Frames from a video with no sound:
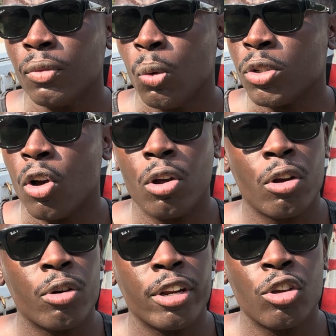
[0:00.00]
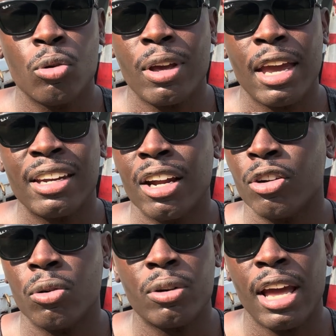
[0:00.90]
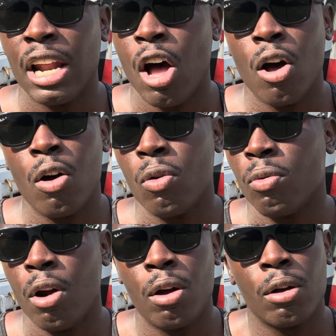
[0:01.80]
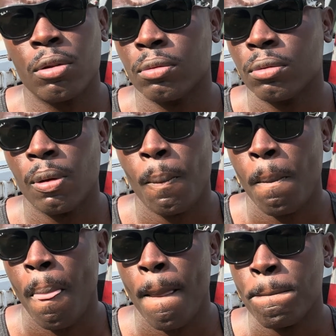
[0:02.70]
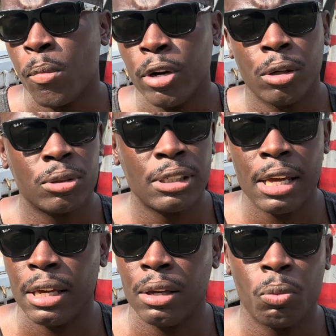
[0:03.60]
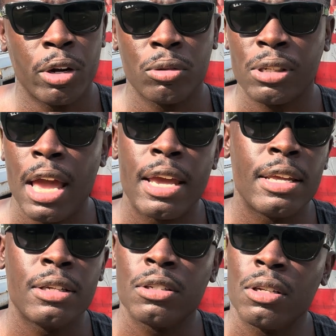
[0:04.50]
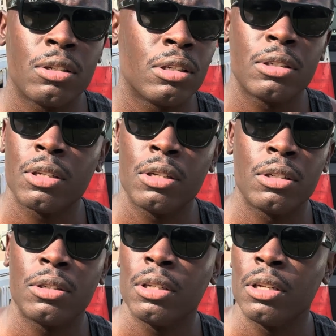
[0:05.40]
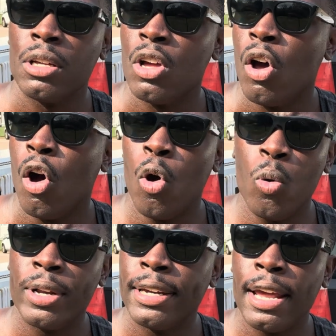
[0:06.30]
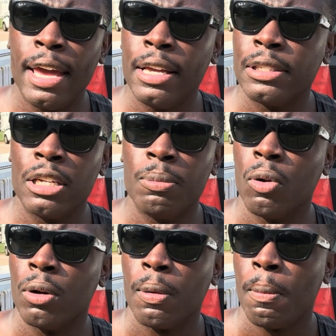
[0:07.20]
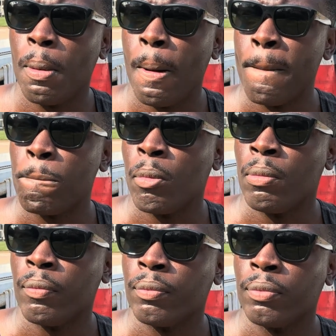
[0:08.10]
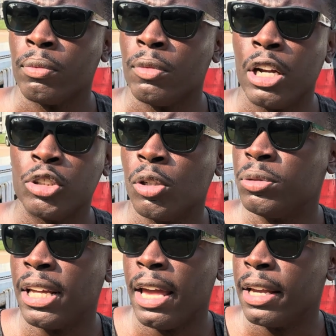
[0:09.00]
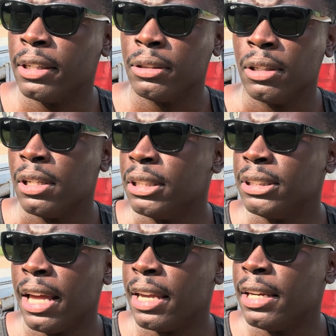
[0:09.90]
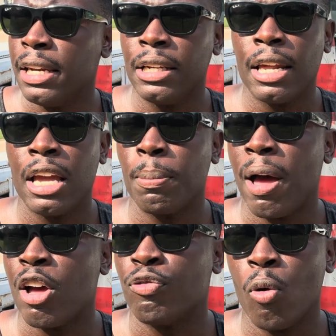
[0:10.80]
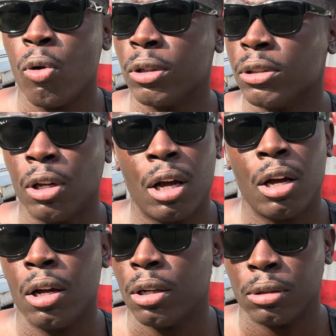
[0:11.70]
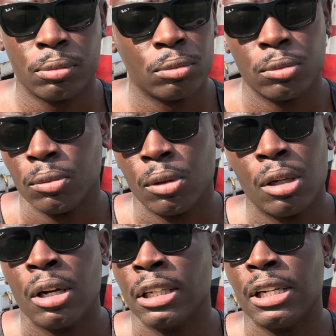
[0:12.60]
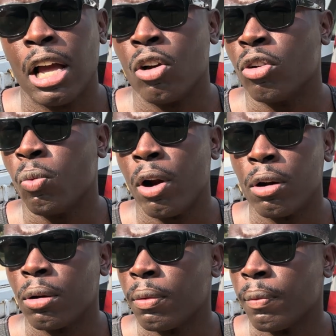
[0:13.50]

What's going on in the UK, they're doing that all wrong. We don't stay in the olden days anymore. There's no taking anything by force. No, that's not gonna work.